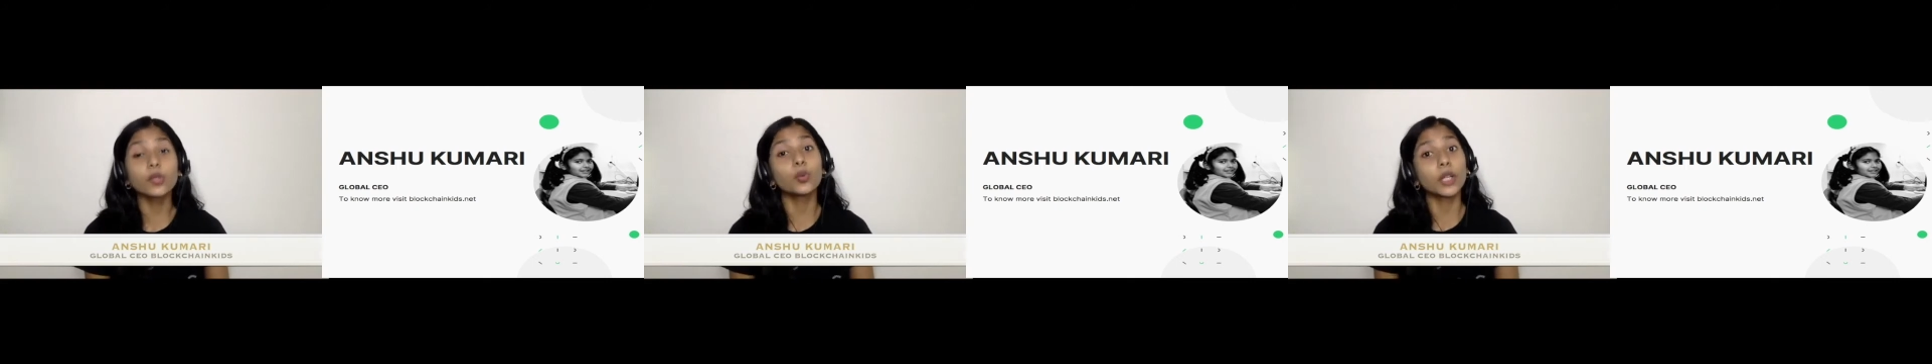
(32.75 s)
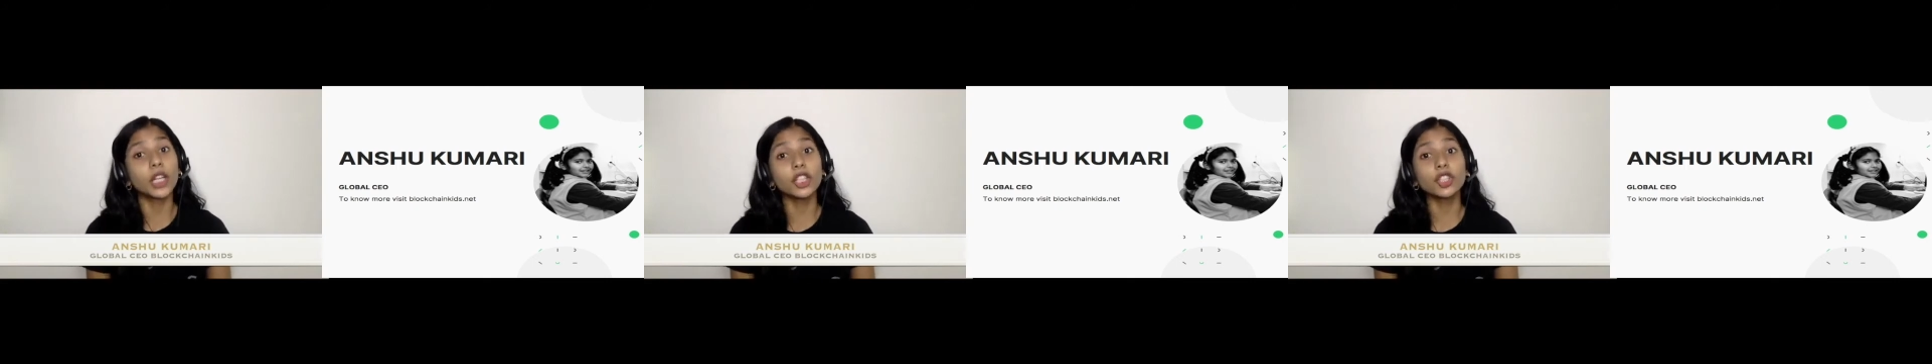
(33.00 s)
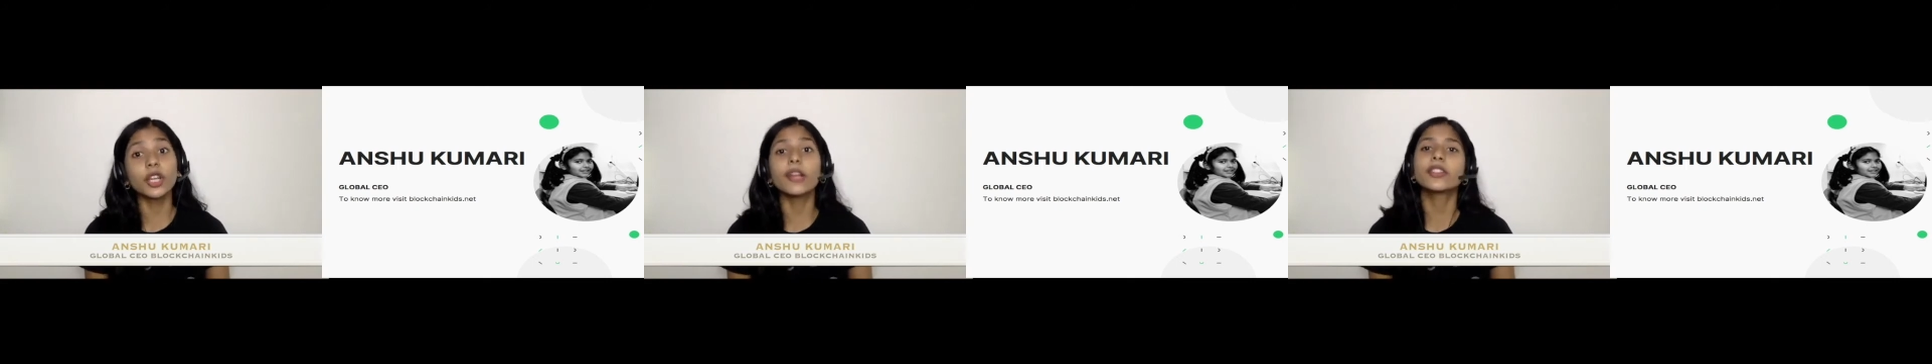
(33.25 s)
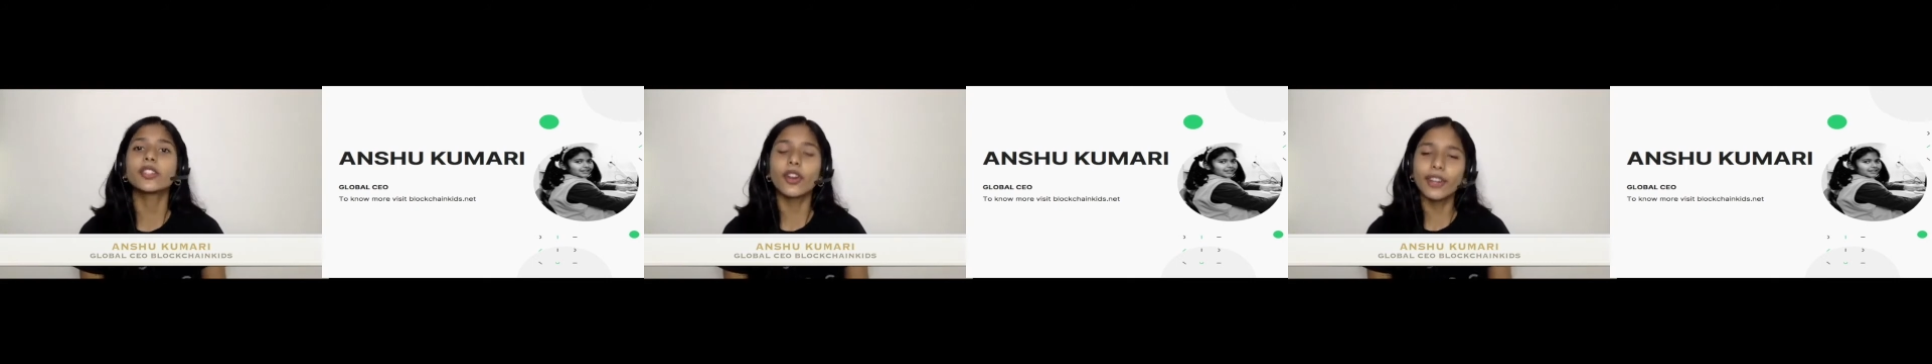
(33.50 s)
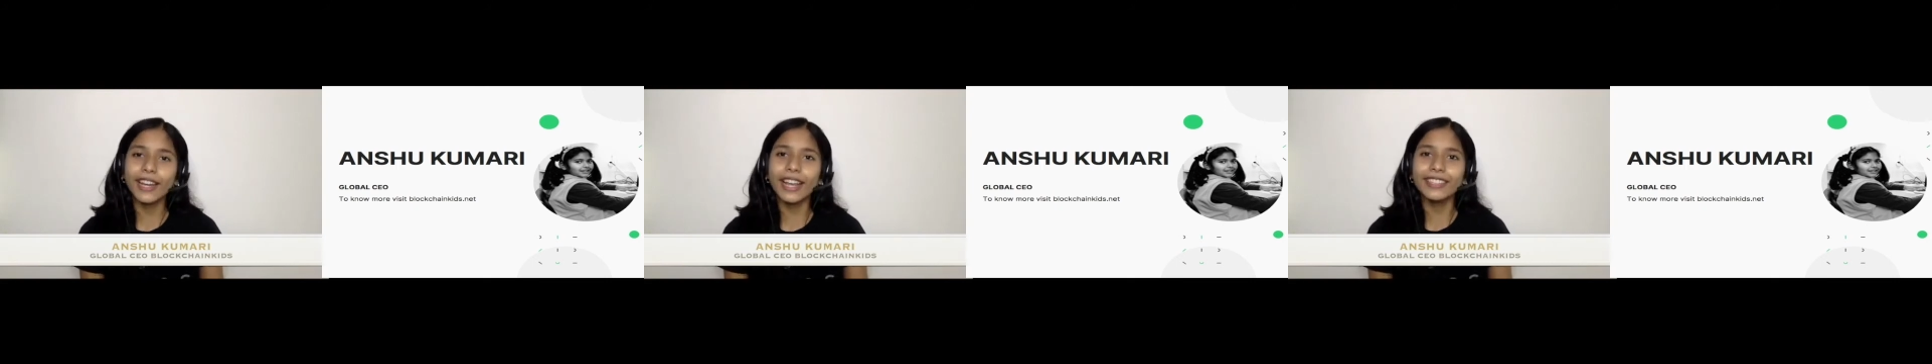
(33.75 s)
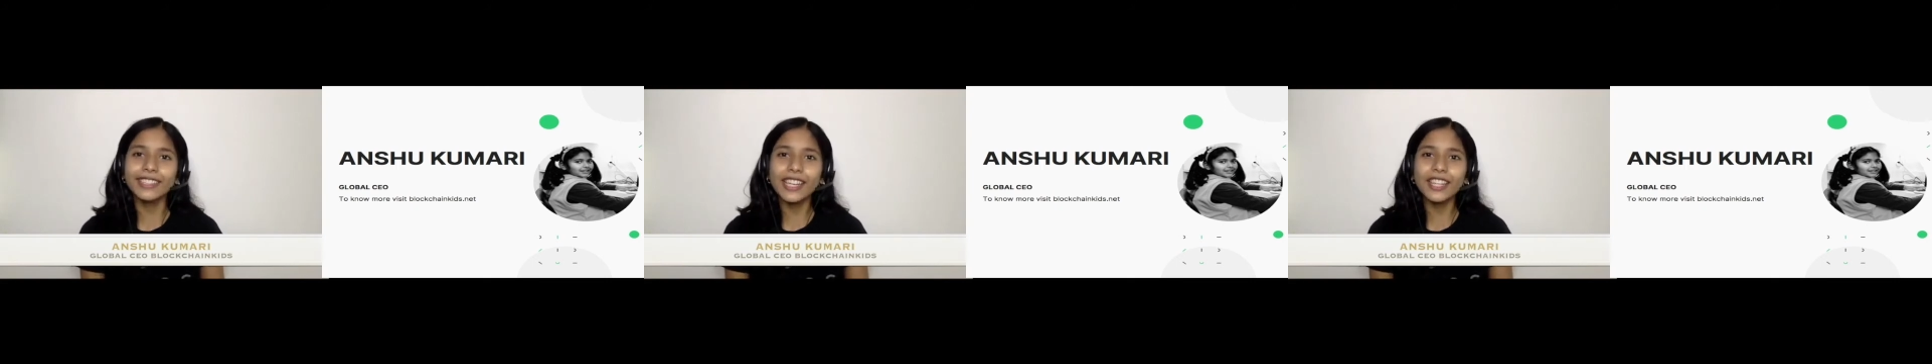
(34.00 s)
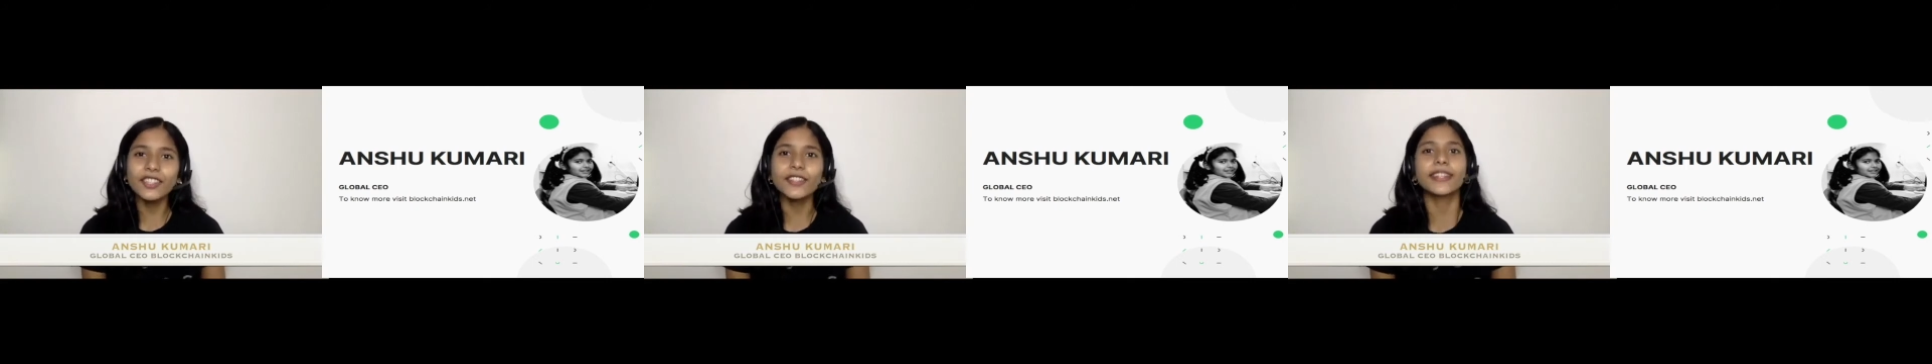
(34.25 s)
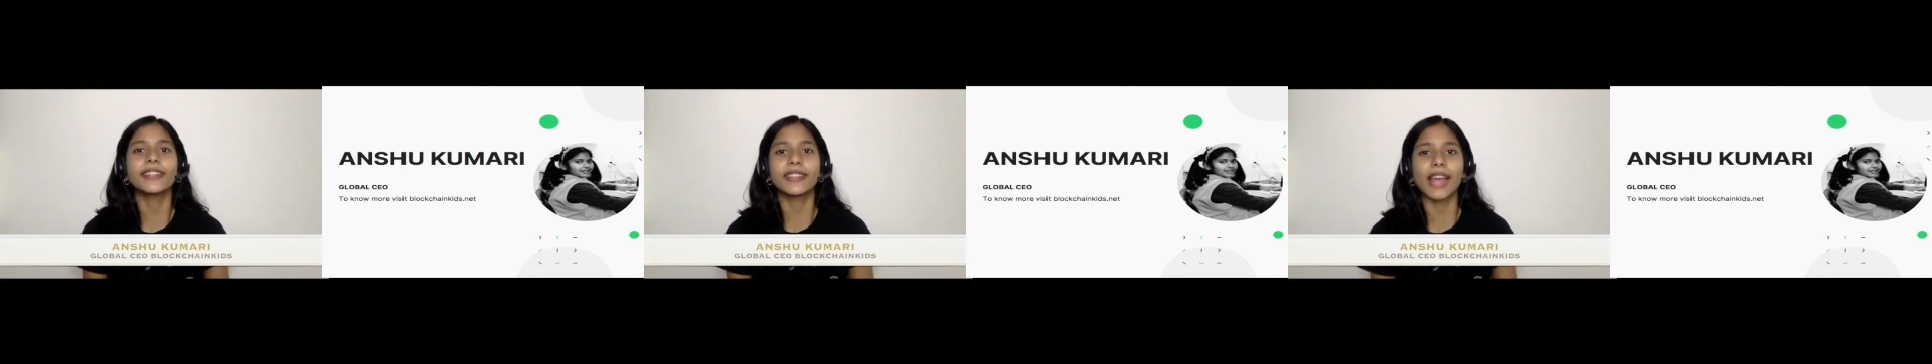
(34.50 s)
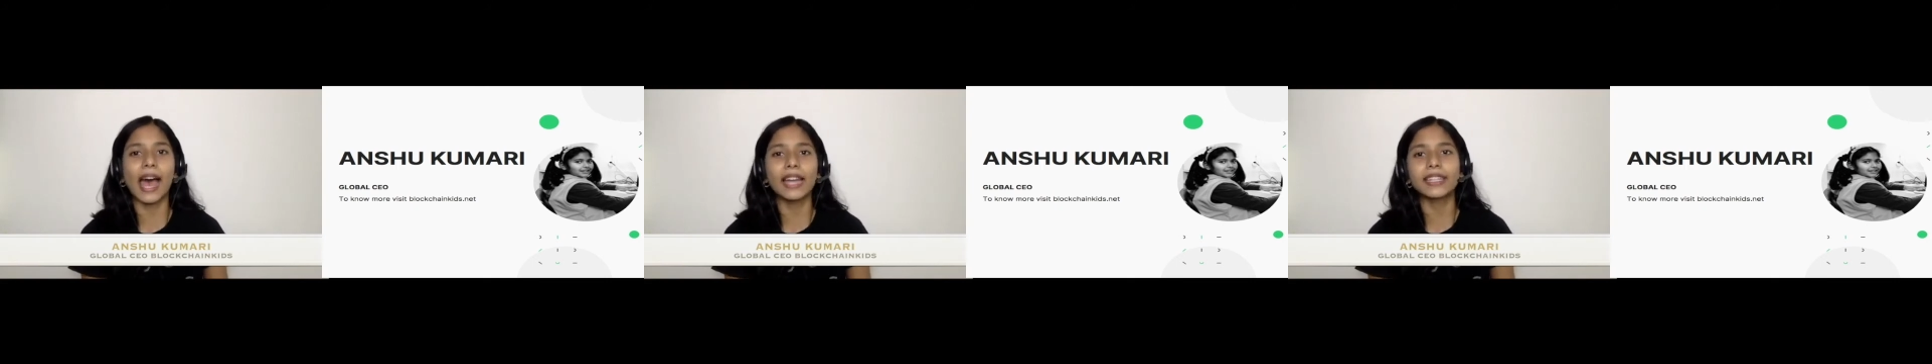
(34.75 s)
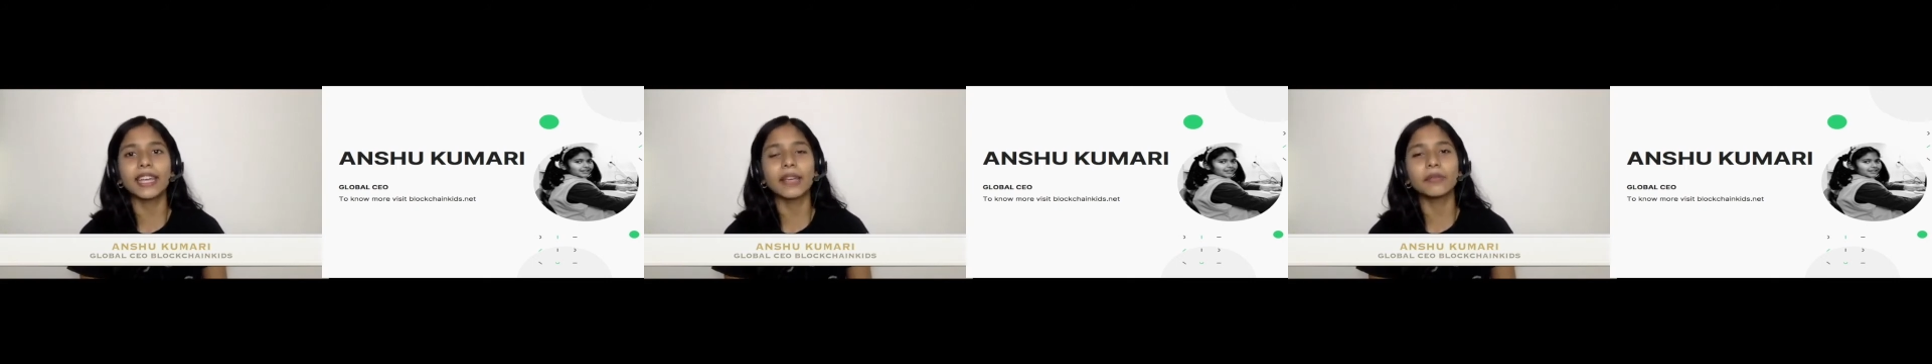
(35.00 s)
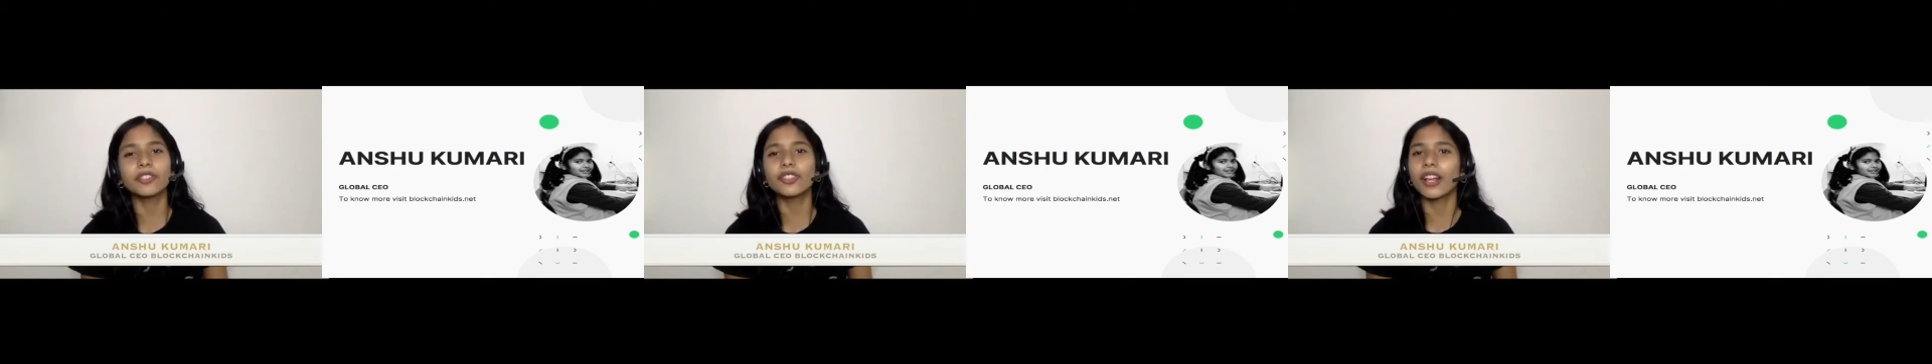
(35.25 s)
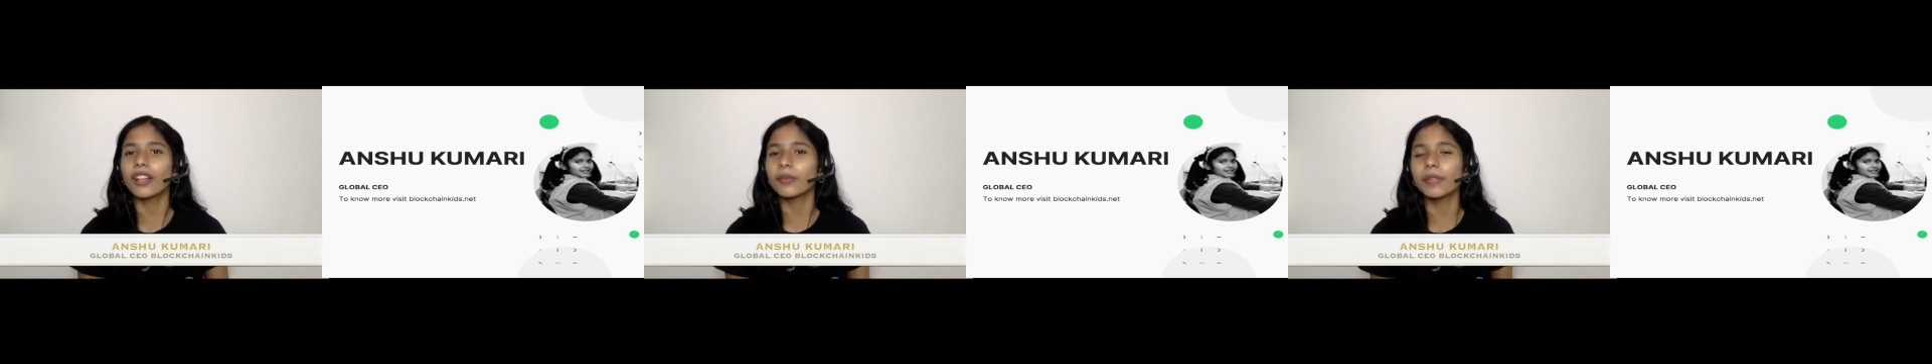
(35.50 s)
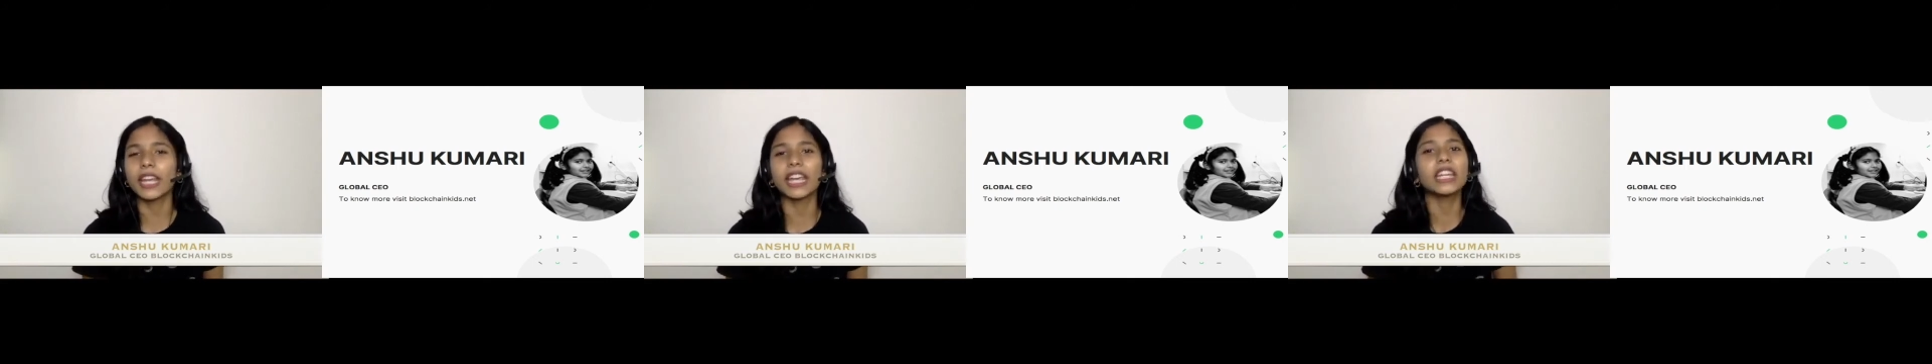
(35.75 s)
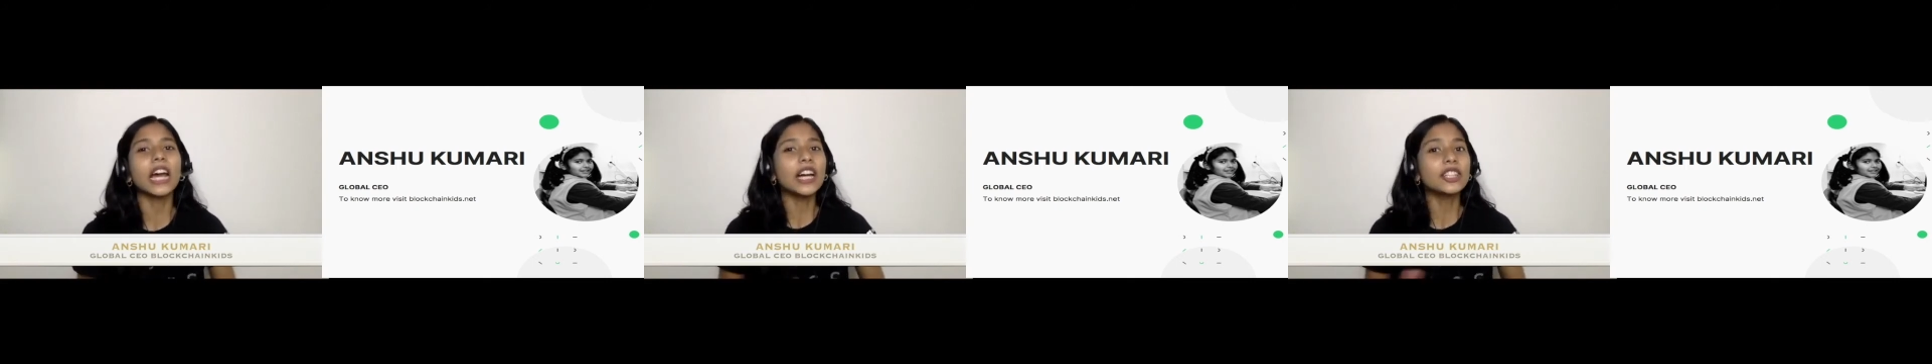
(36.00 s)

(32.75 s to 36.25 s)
which is an organization that aims to eliminate